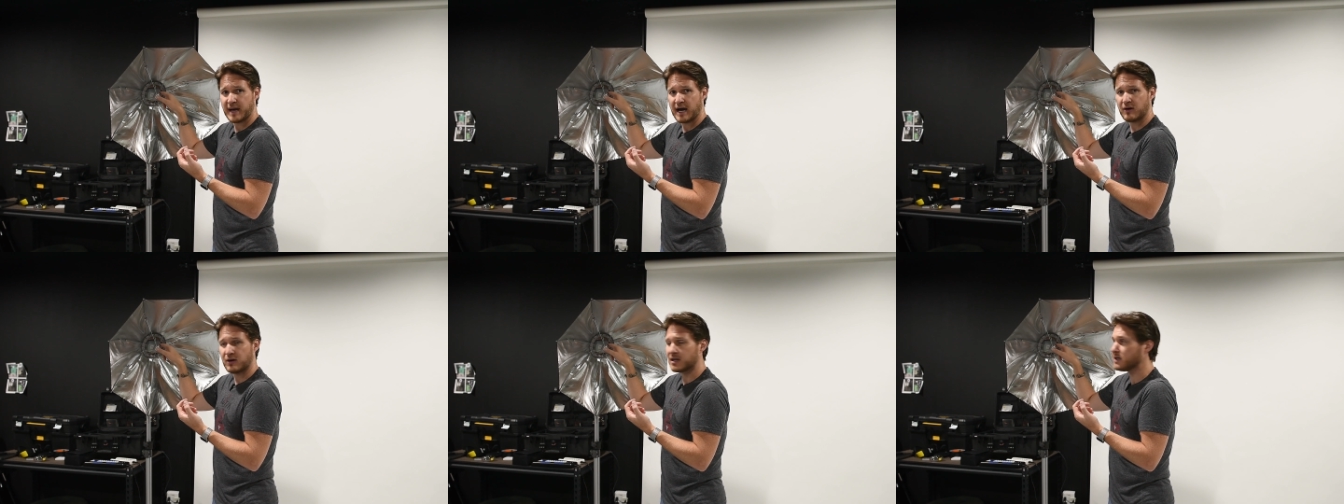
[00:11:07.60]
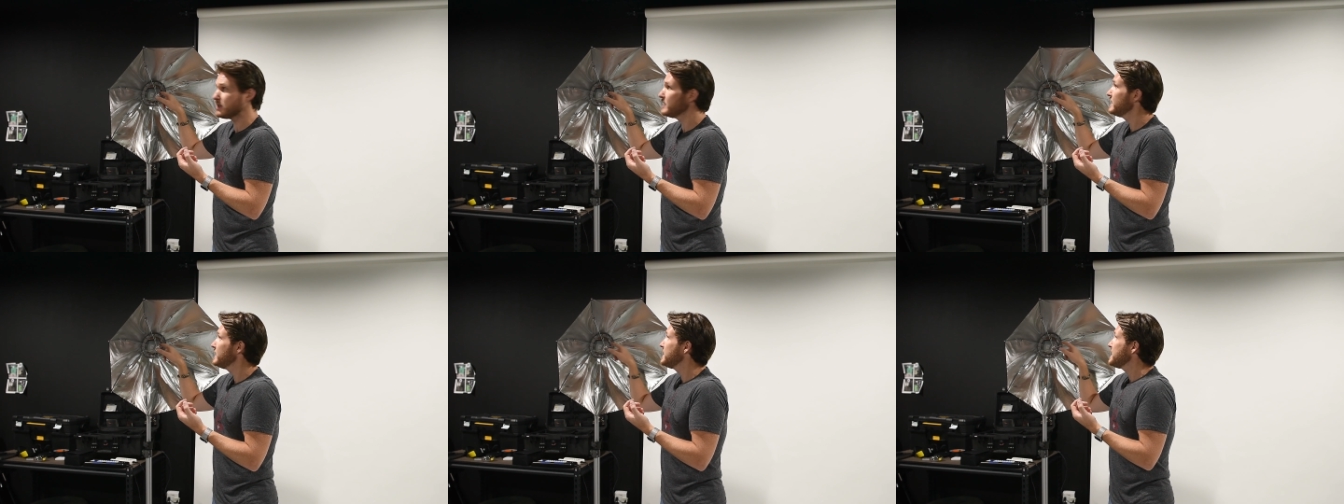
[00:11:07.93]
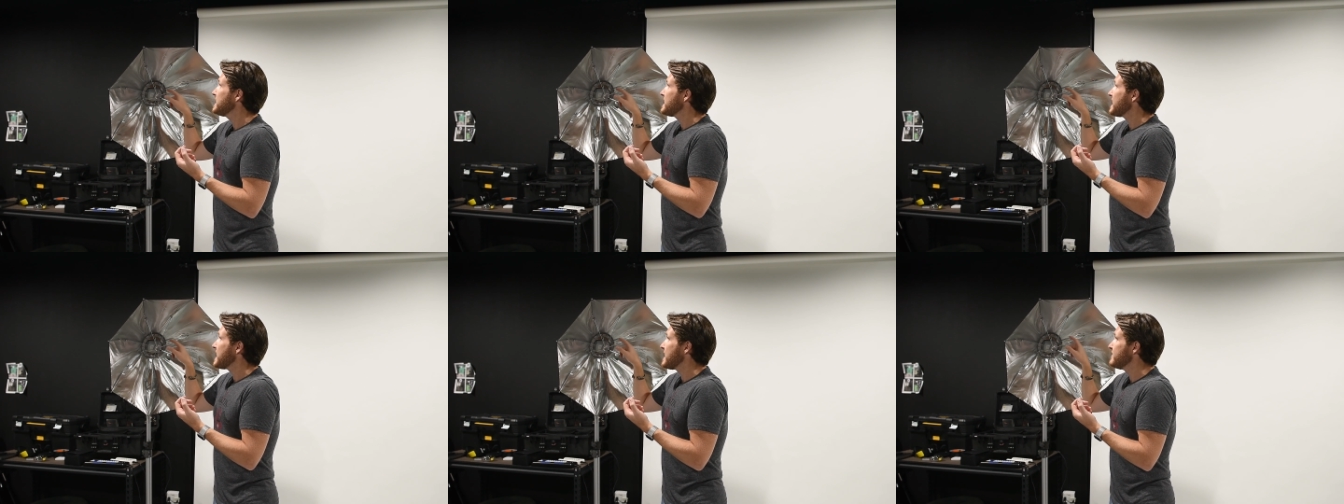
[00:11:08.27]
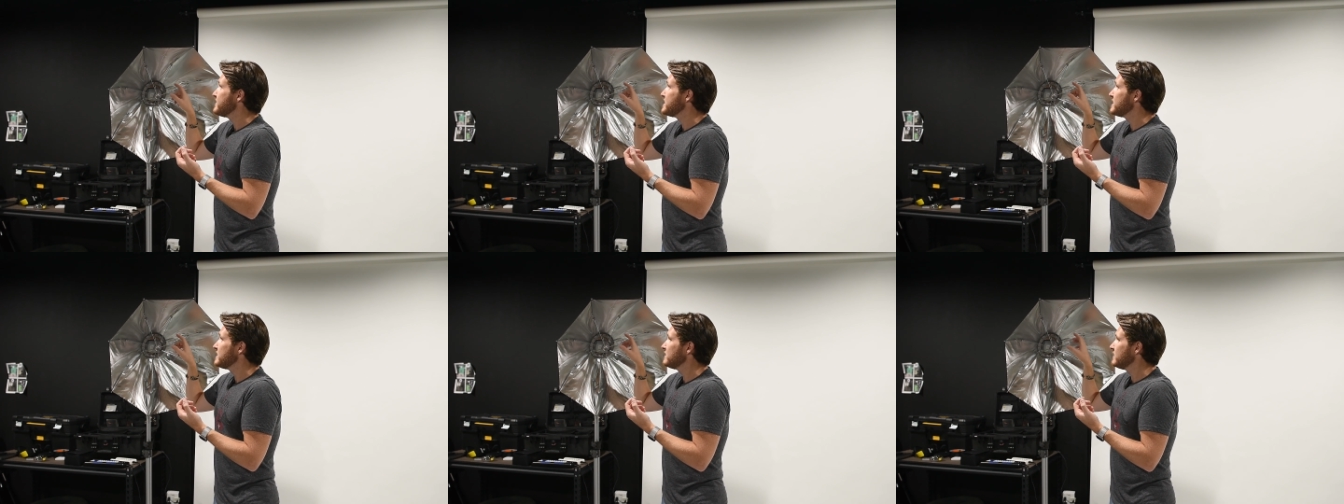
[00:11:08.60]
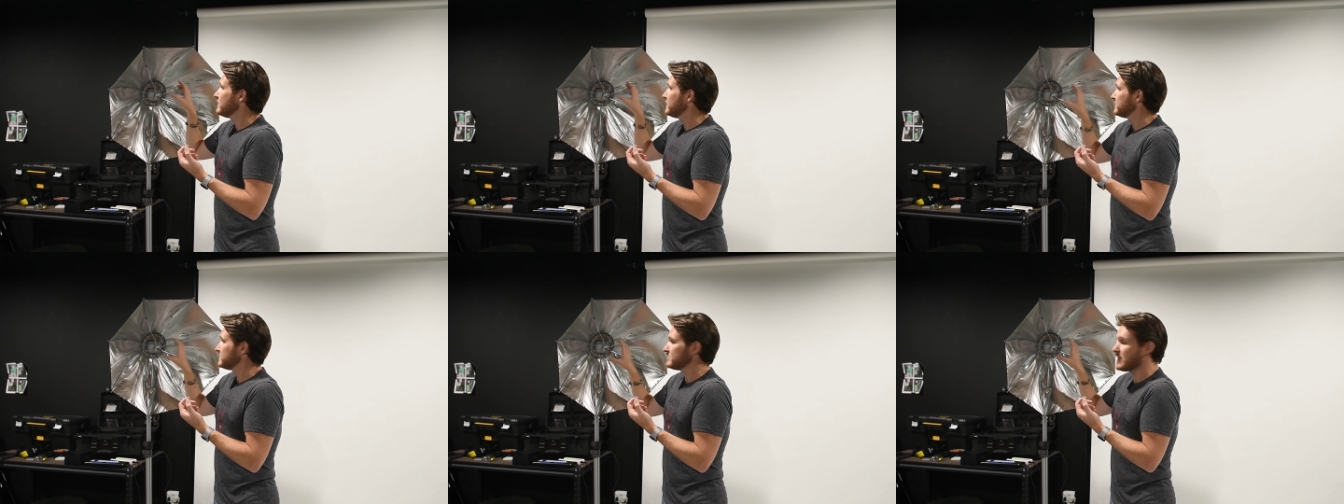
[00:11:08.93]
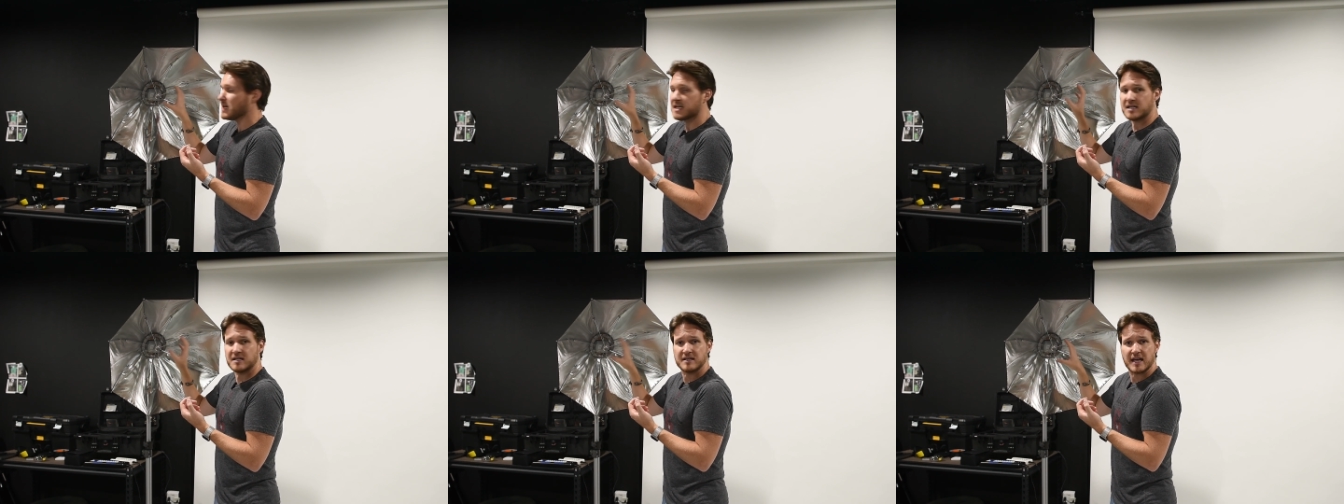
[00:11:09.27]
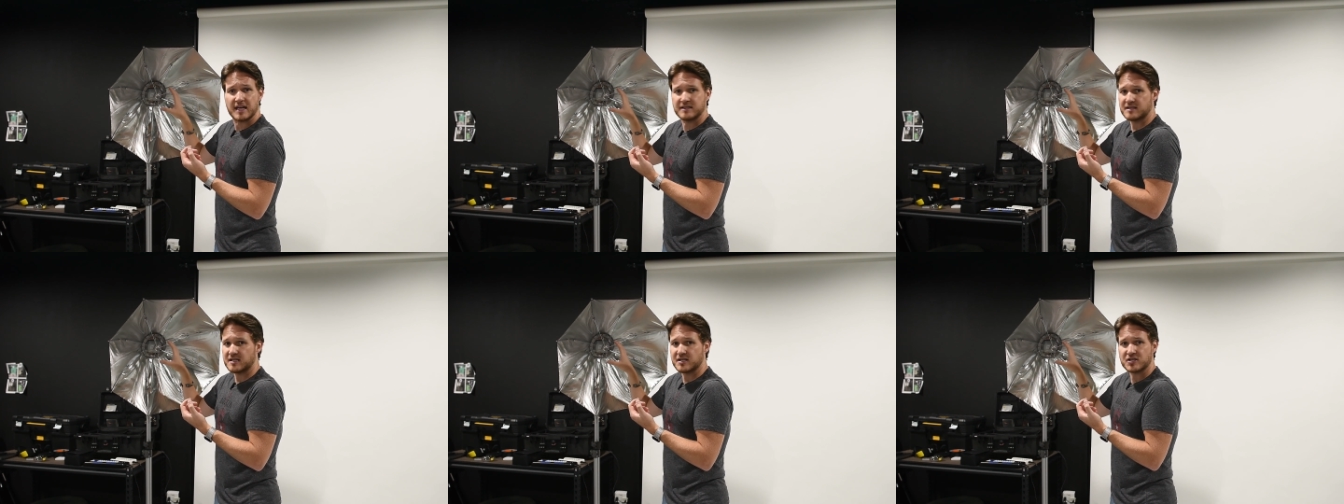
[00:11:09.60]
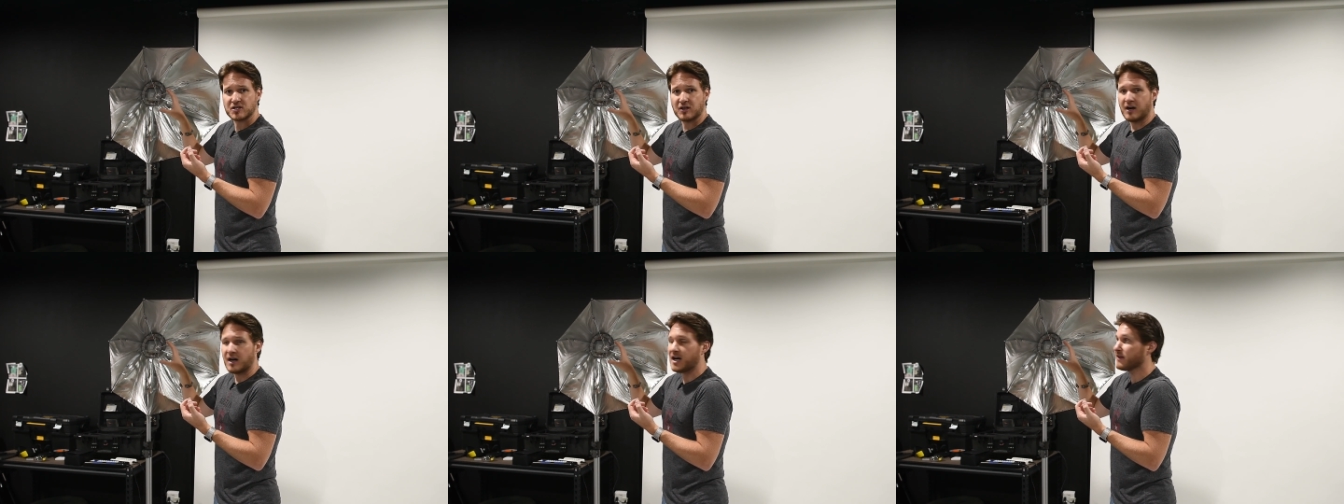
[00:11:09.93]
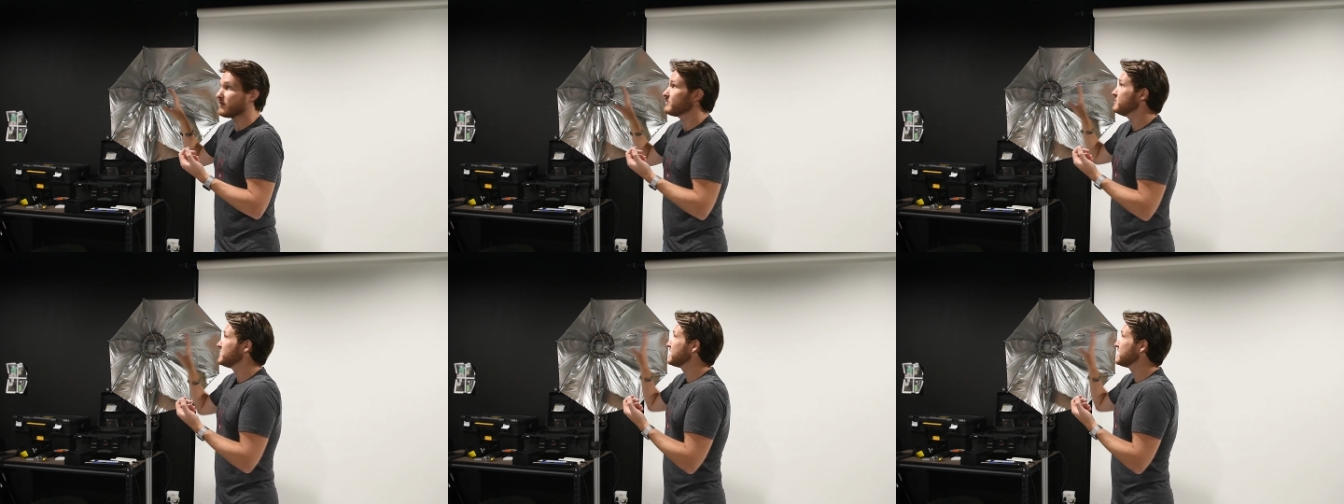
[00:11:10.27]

power. And then taking that dish off,